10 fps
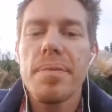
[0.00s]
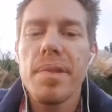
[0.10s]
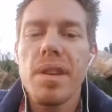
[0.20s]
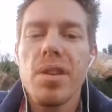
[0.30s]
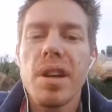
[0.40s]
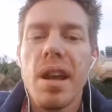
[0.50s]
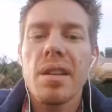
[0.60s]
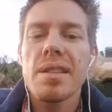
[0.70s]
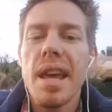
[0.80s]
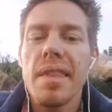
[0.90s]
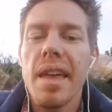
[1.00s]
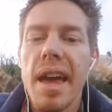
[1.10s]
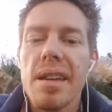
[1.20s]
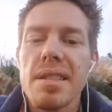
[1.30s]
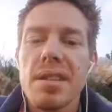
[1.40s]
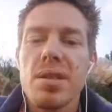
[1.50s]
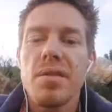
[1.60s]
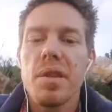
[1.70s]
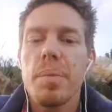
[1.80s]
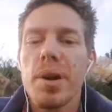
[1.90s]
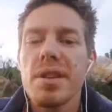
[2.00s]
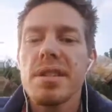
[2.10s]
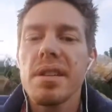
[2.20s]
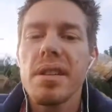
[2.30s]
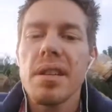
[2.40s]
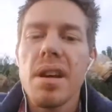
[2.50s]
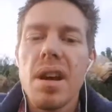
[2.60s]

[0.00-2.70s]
You can understand the essence of the person,